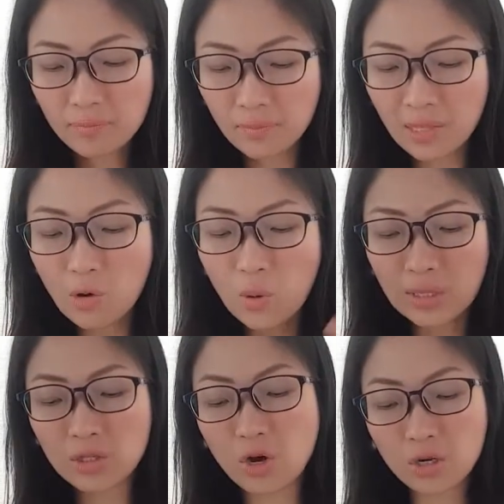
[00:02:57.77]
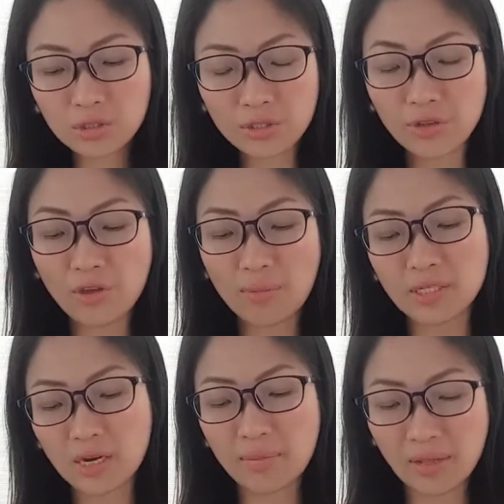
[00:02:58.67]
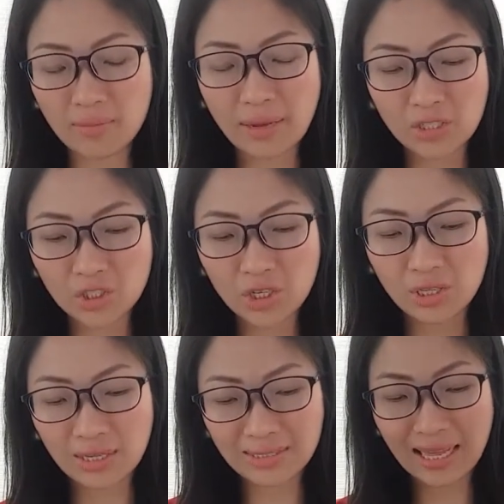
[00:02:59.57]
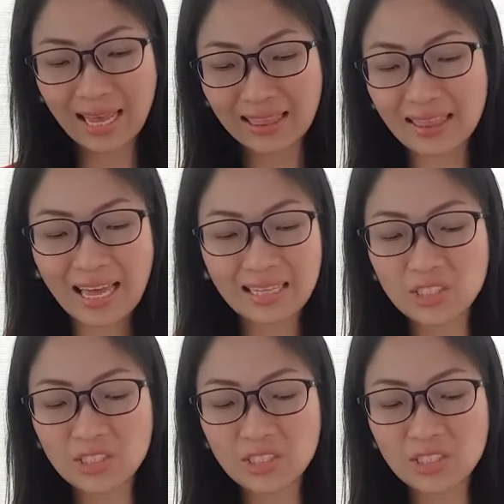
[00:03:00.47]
Now, what Dr. Thomas Hummel mentioned is that that is